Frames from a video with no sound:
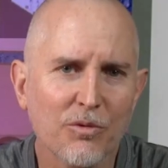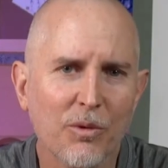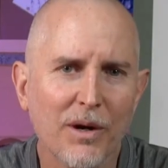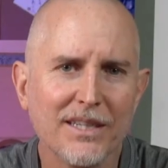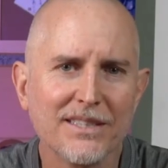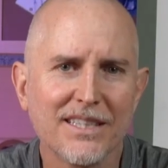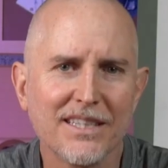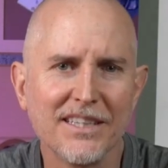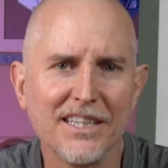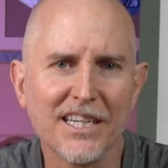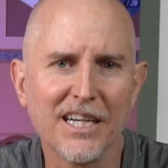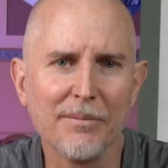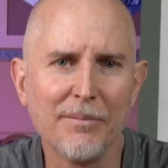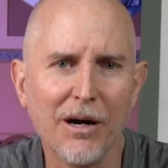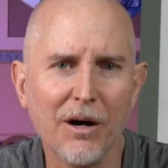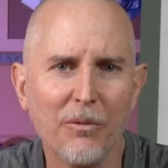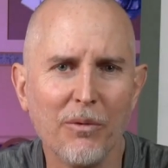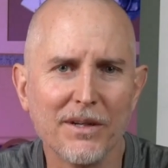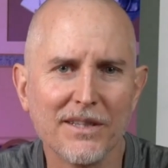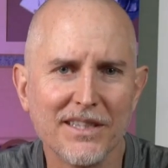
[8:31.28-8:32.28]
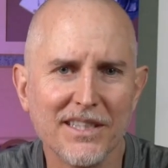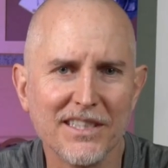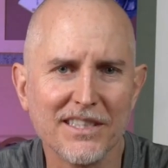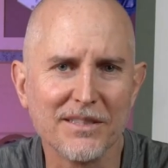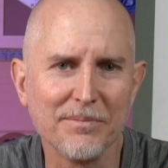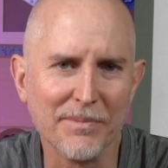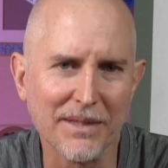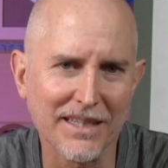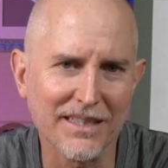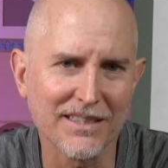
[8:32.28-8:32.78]
of ways to think about what this
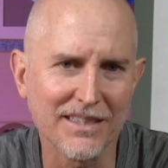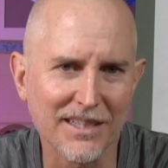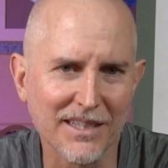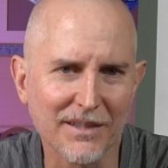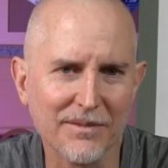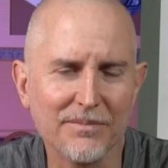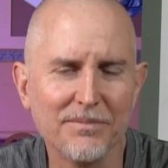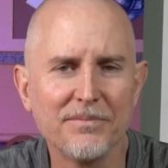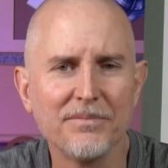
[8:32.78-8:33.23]
means here.